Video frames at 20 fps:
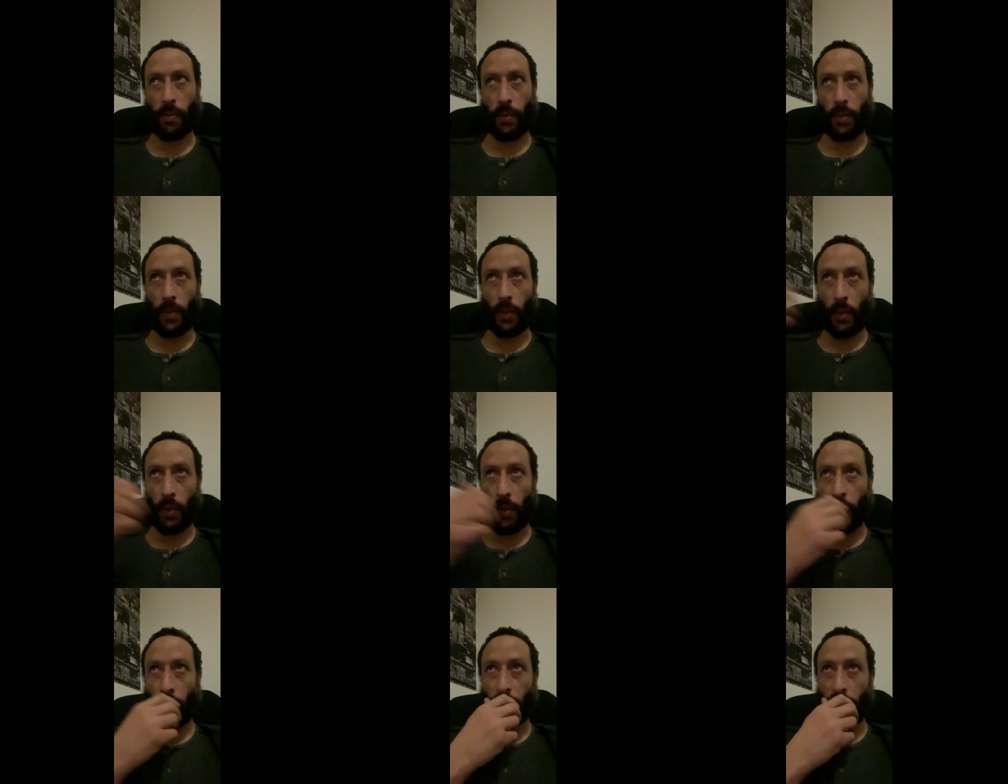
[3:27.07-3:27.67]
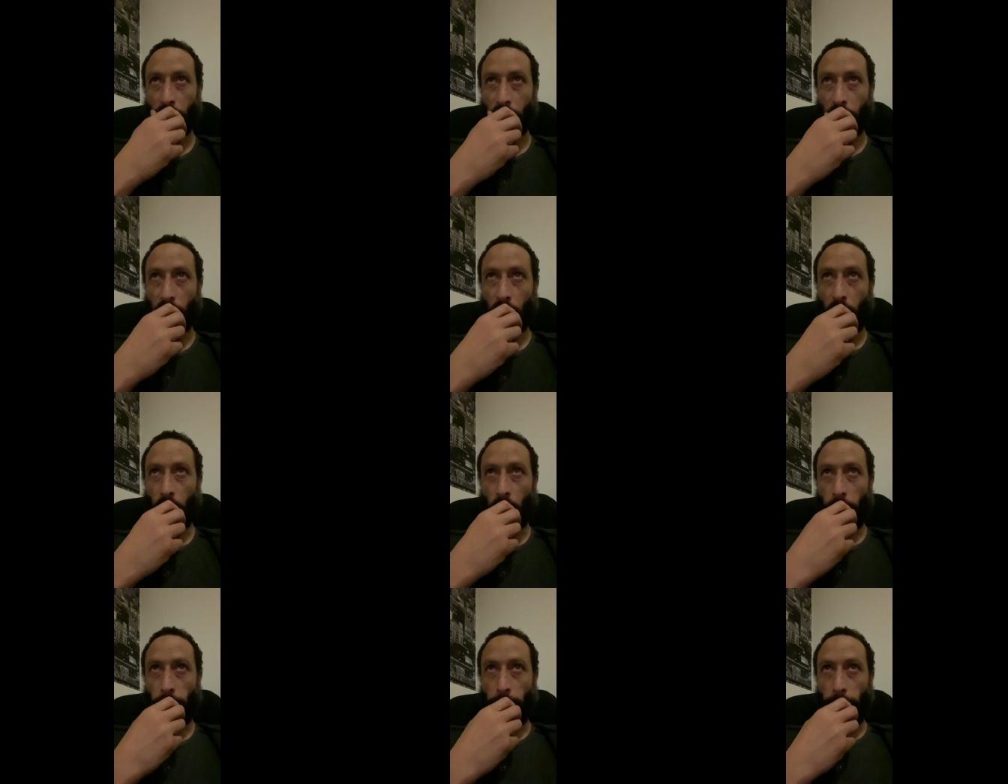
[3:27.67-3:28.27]
They were
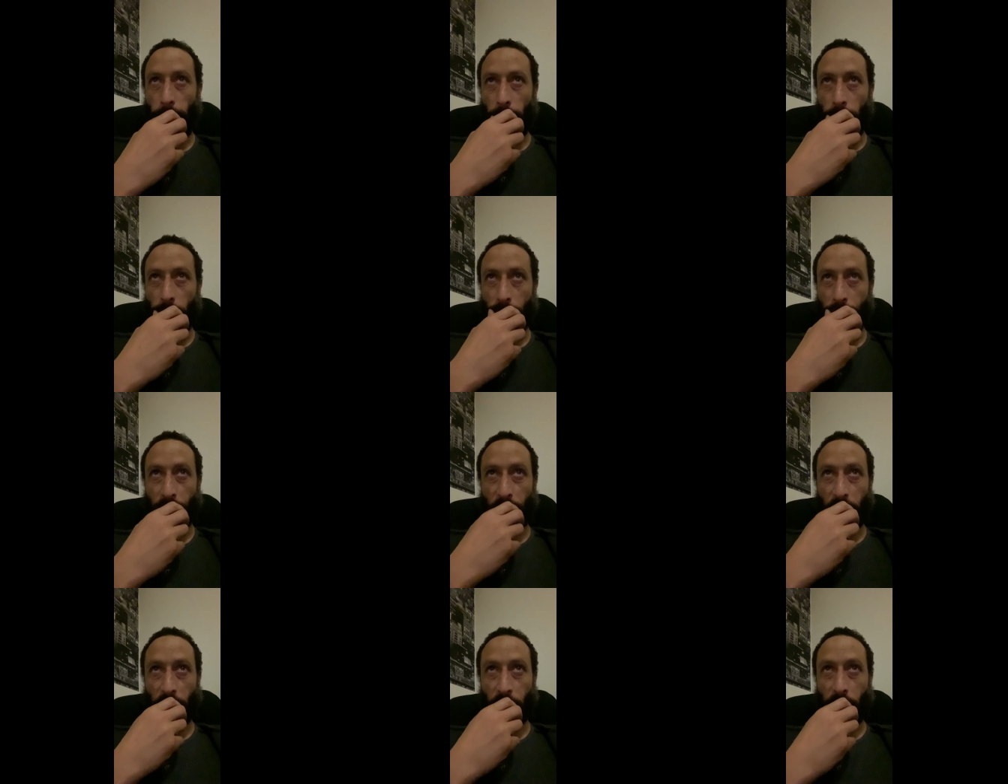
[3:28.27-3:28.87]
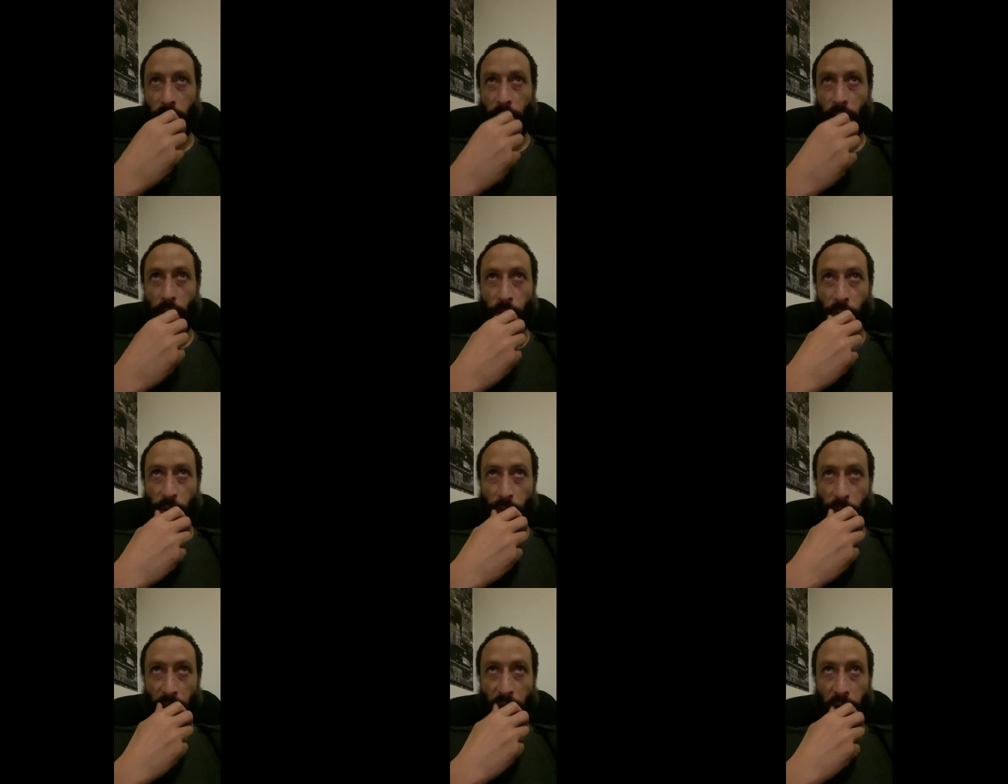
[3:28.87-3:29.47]

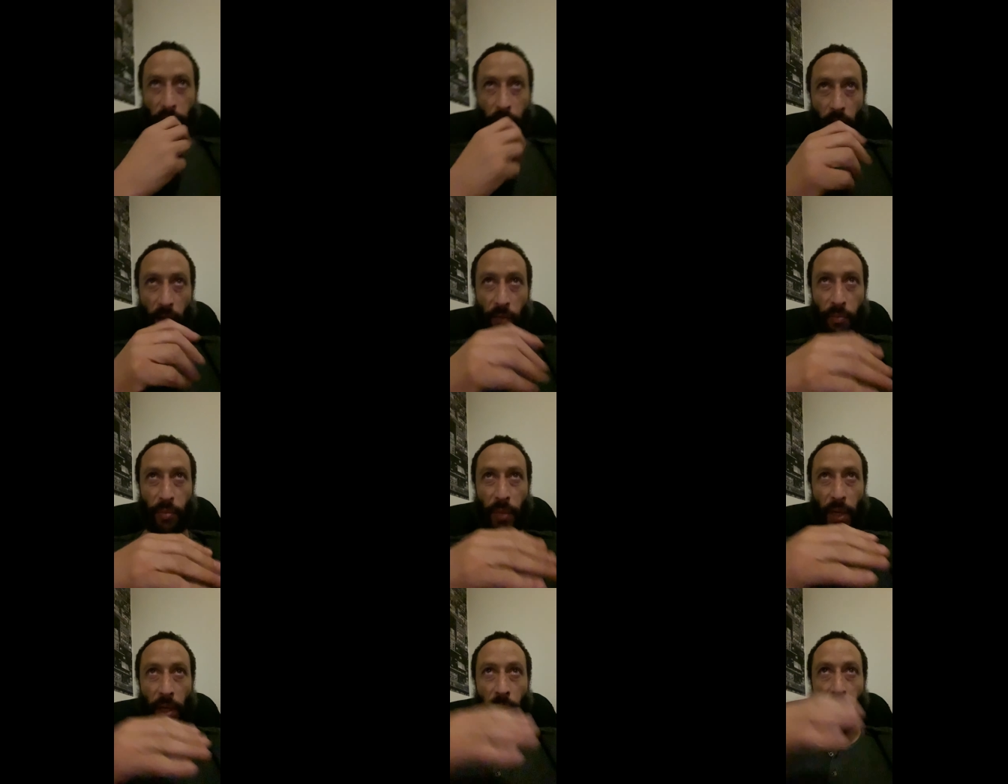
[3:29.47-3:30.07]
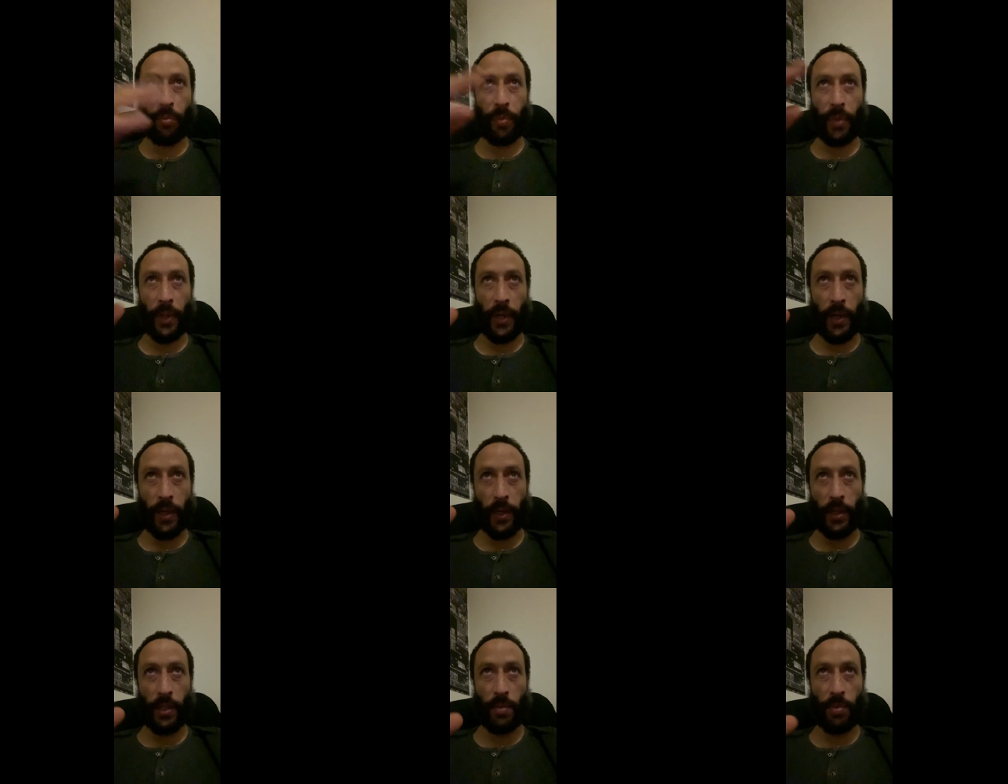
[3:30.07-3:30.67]
supposed to be carried off by
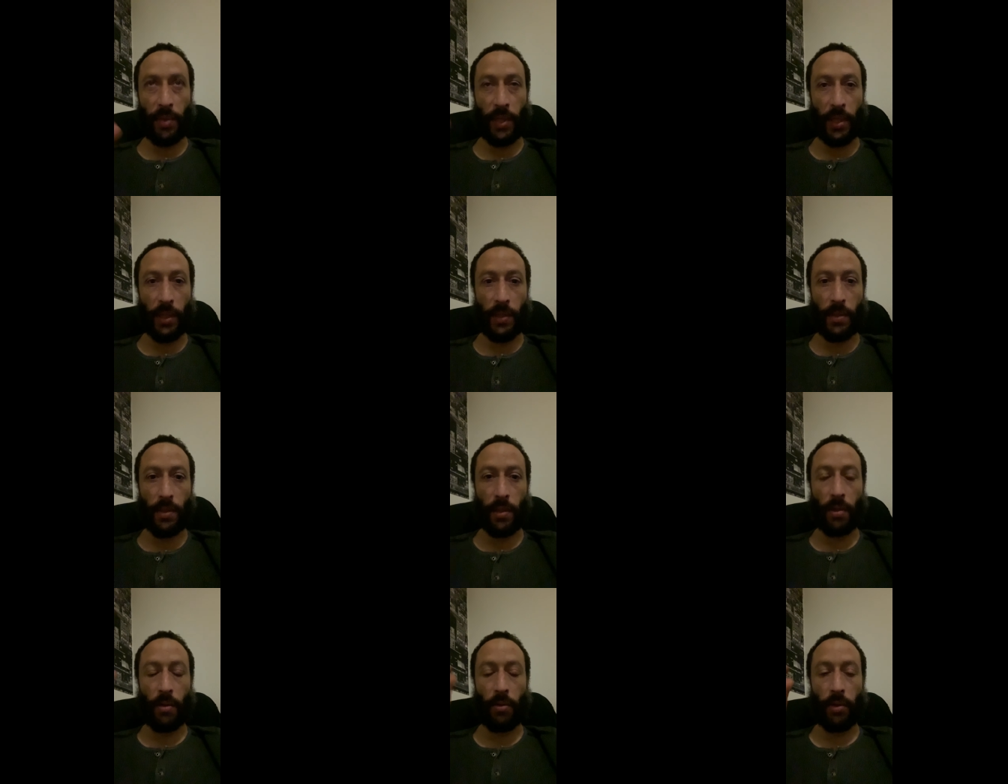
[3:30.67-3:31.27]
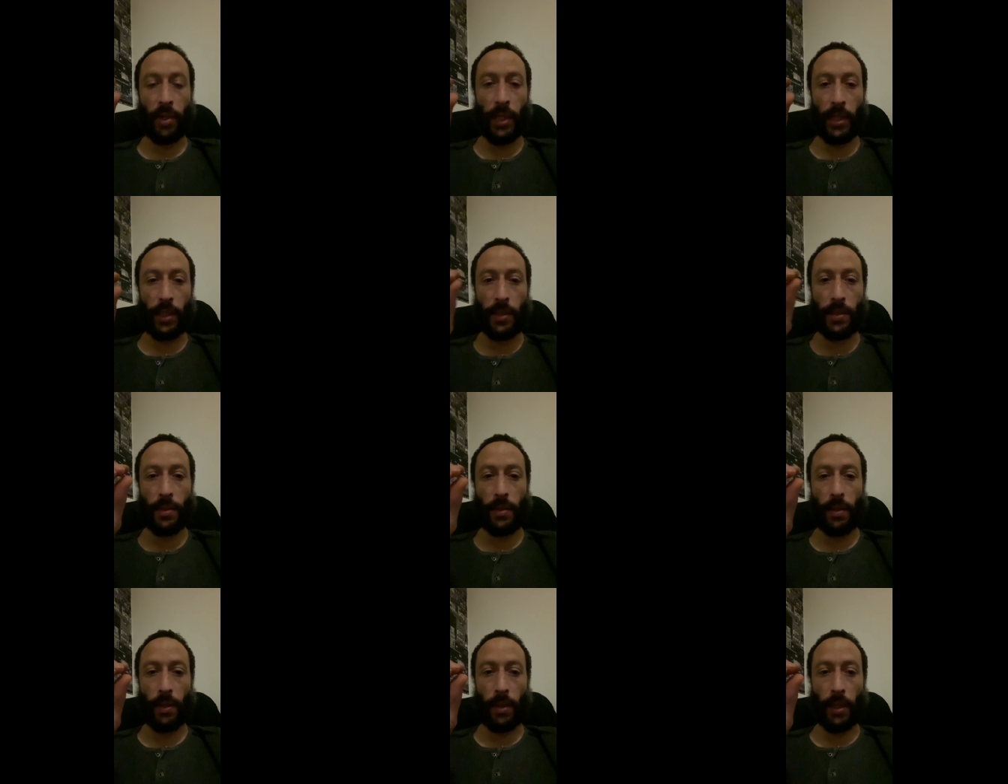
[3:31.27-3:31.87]
birds because the grain
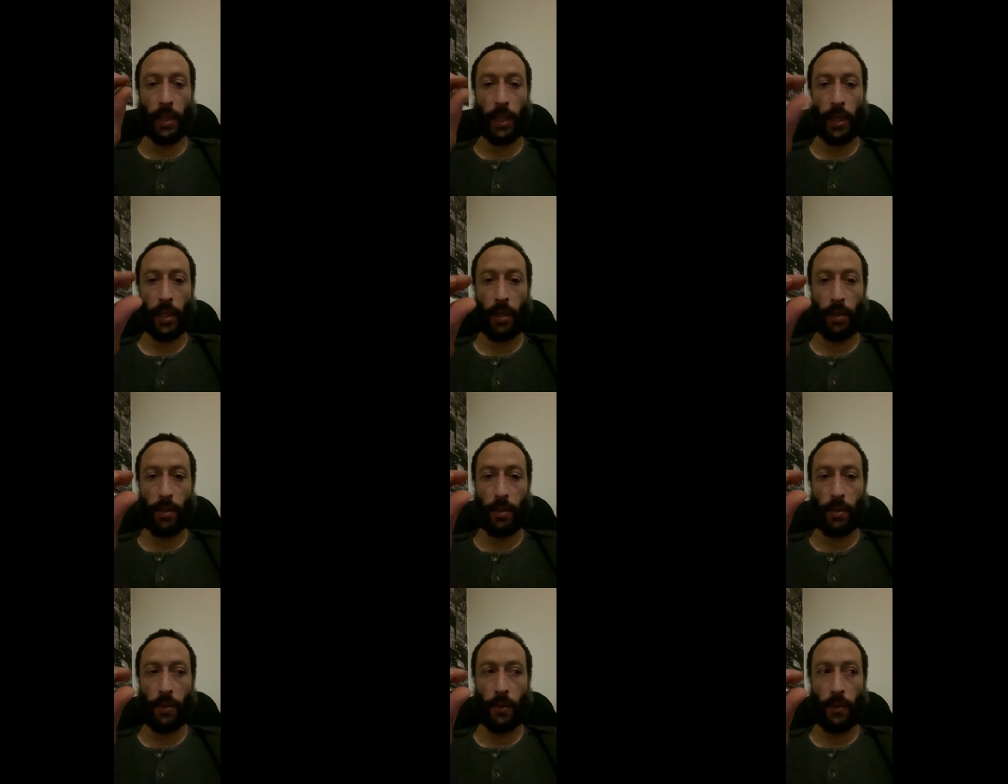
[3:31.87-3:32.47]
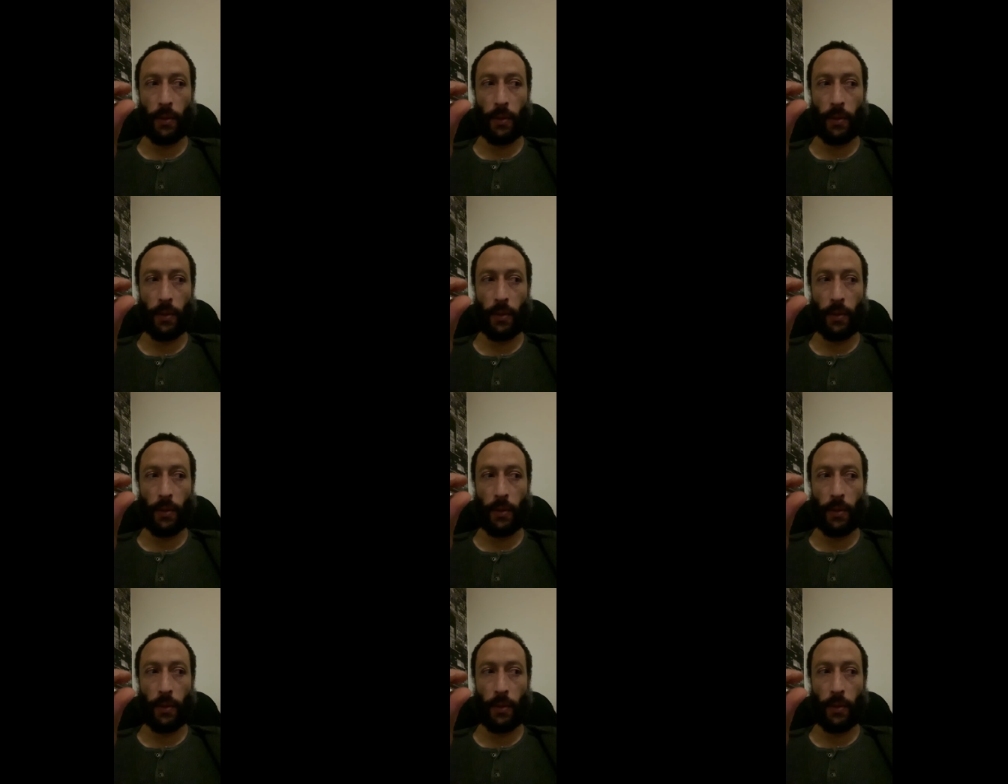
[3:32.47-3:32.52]
is light,